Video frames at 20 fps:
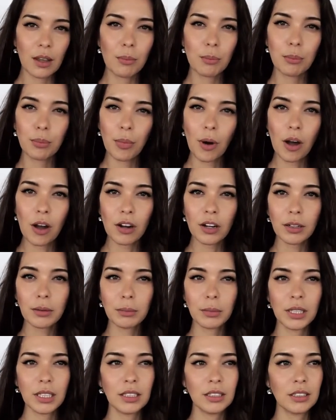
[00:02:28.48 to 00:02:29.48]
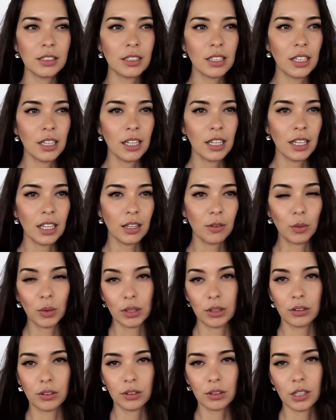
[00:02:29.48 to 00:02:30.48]
Bar means,
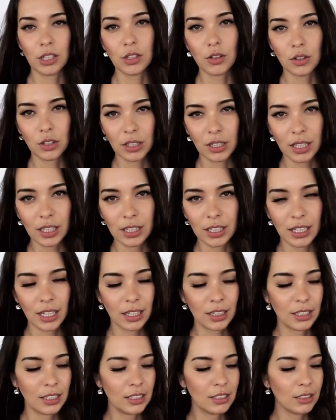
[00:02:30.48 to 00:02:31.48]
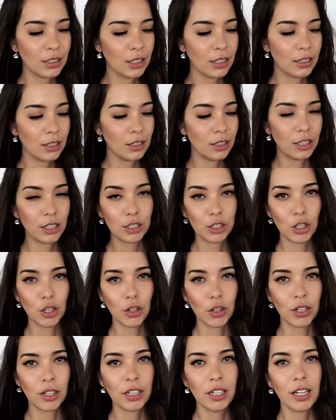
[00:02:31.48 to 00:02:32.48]
with the ukulele at least, and the
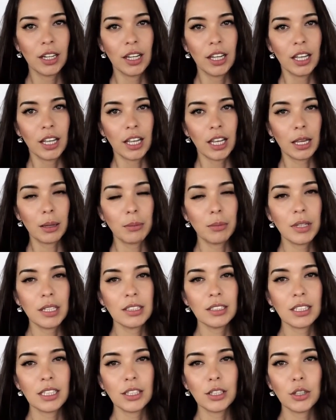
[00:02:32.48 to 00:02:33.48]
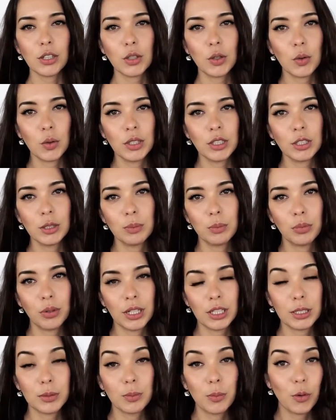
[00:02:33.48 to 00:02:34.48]
guitar, it means that you're going to
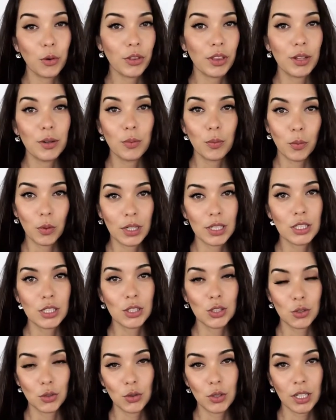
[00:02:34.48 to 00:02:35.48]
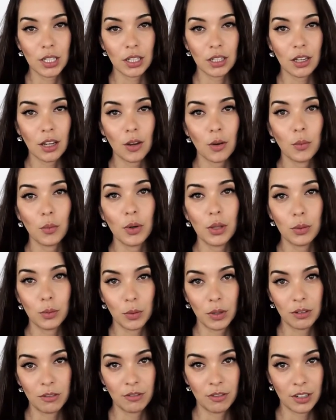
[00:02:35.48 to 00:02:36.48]
press more than 1 string with
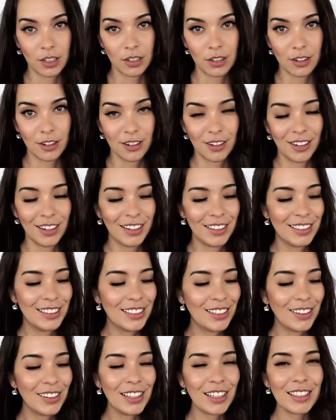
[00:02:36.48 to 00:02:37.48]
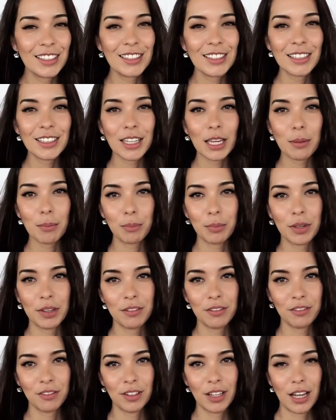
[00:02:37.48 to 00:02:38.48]
1 finger. And so let's look at
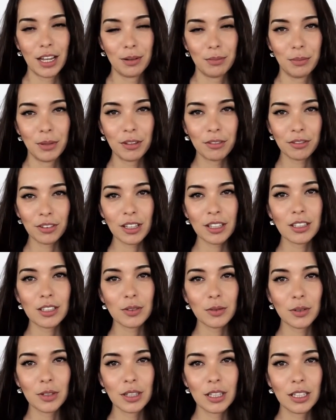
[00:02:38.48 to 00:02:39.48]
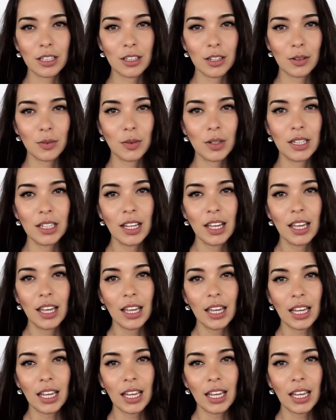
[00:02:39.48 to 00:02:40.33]
B flat. B flat's a really good one.